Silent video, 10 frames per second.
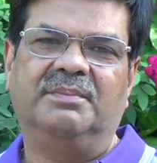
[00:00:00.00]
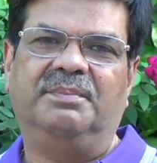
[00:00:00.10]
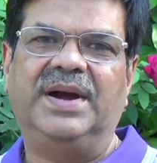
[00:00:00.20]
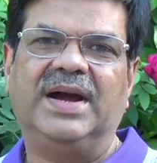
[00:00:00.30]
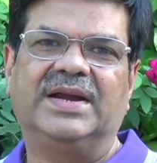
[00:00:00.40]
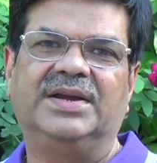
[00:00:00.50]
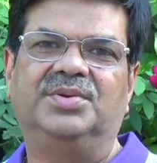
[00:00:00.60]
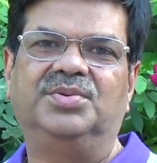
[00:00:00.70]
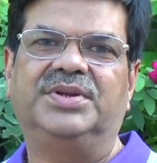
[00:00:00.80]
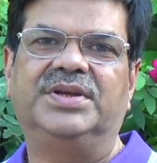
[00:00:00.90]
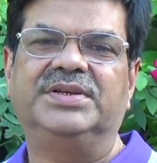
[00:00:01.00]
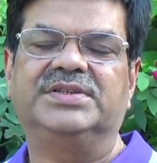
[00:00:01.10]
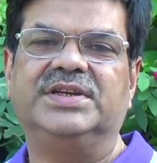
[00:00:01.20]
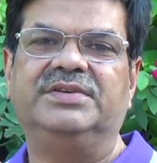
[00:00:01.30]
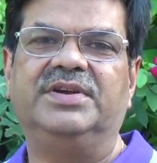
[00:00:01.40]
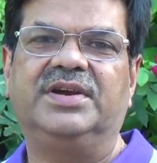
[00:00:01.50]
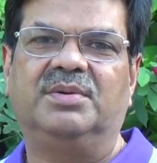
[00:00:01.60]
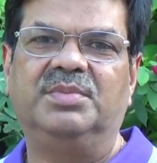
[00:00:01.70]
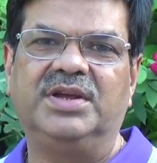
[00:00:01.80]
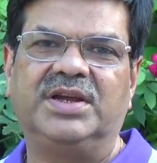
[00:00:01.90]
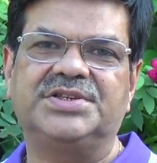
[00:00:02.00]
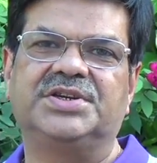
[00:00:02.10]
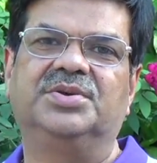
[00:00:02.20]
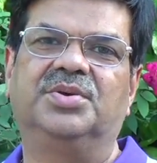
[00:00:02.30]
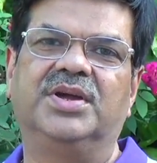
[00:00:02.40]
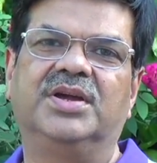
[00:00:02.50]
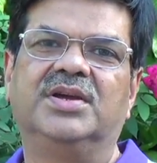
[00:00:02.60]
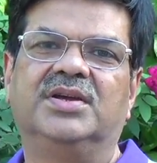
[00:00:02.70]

back and do things. Even communication today